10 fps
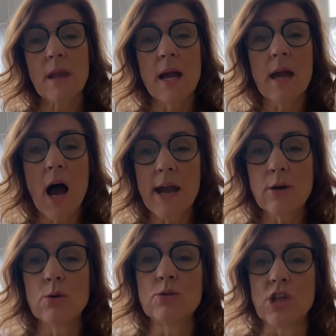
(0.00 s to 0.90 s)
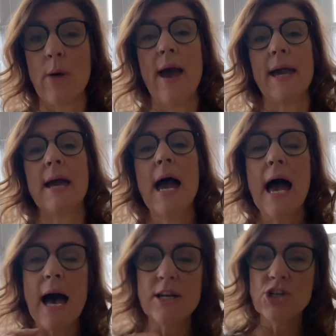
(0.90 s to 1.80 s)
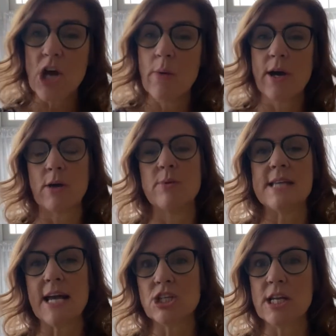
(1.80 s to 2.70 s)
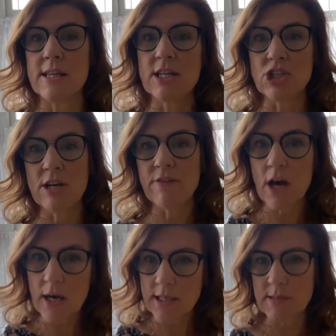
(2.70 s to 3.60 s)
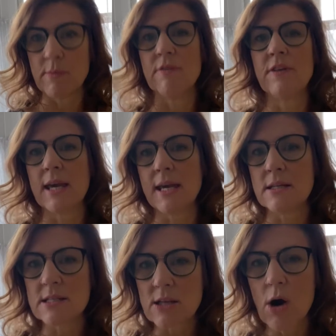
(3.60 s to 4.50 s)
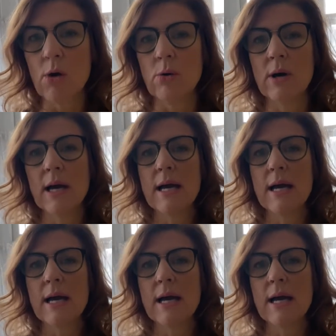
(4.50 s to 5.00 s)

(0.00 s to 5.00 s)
a guy called Doeg. And Doeg was actually the chief herdsman for King Saul.